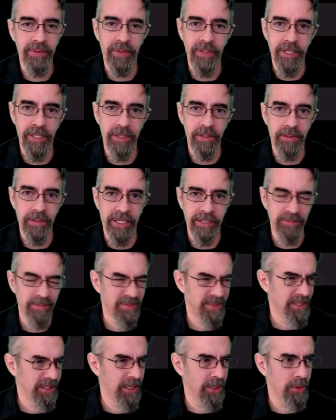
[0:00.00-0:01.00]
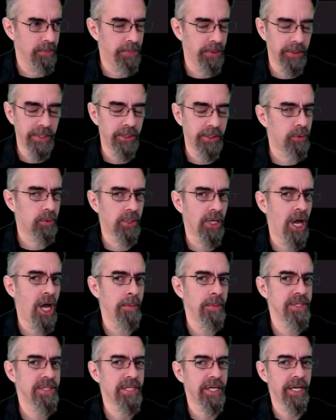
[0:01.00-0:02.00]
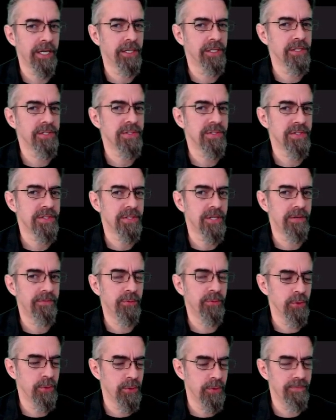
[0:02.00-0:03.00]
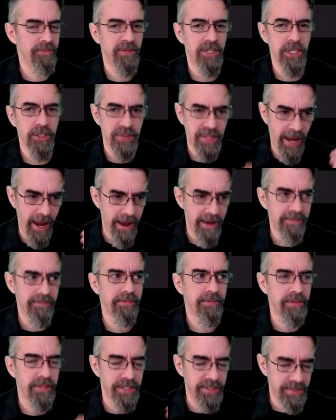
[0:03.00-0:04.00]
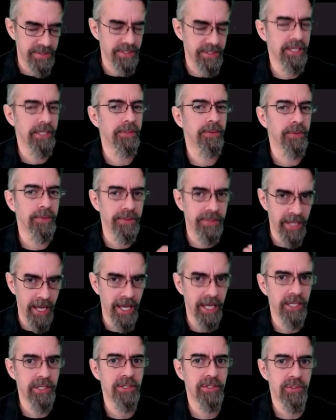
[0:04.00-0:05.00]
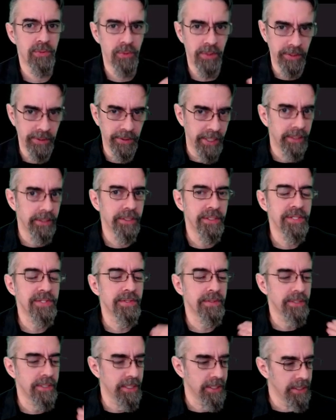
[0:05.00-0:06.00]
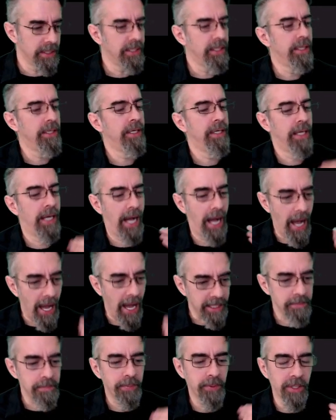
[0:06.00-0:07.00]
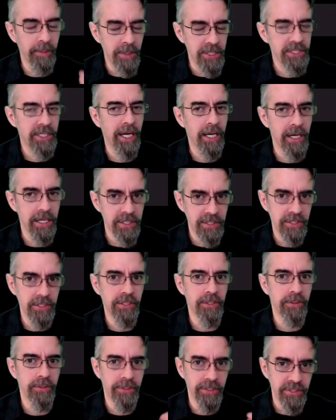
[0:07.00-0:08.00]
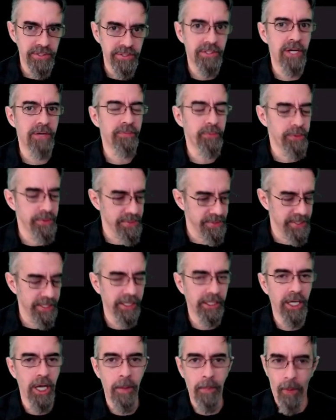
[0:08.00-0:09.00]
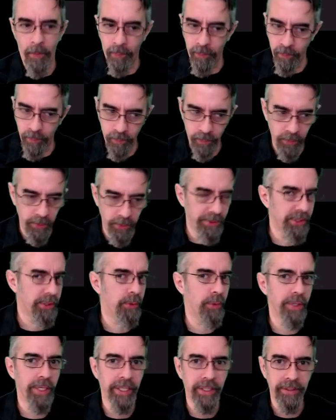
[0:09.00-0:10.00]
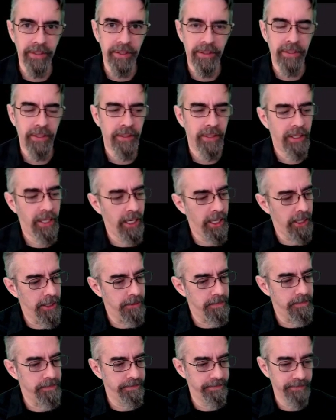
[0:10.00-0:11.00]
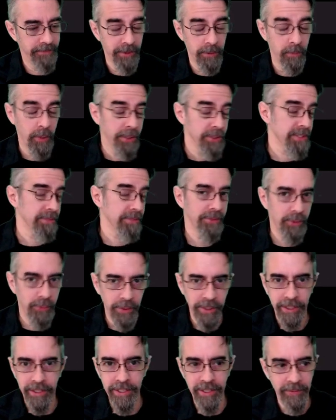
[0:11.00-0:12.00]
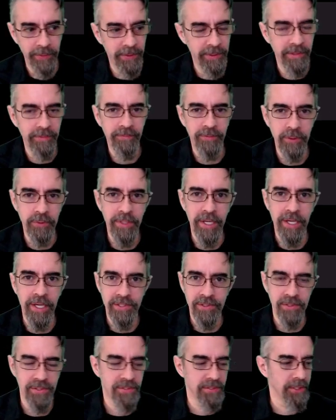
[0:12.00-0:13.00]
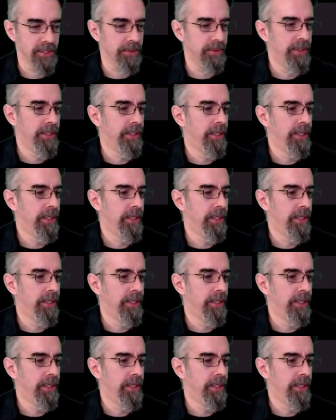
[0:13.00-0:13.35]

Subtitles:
there, like political commentators and stuff, who are doing videos every single day, just relentlessly, I can pretty much guarantee you your stuff will sync up really quick, relatively quick, within a few days or so.